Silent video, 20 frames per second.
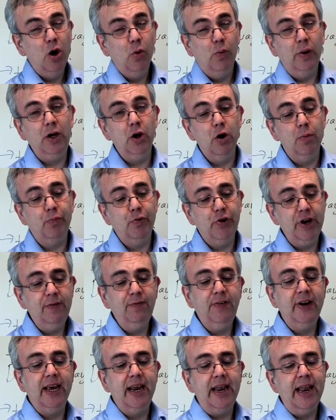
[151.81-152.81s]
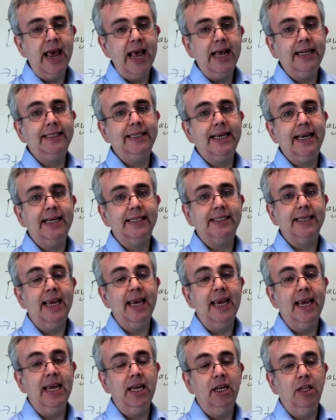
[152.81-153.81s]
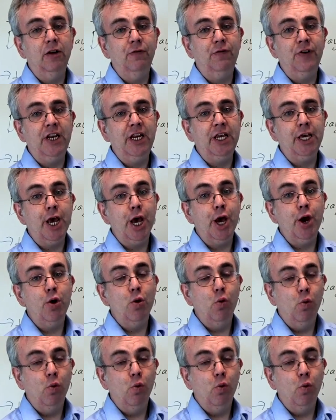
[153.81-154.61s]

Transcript: We looked briefly at net debt in the video,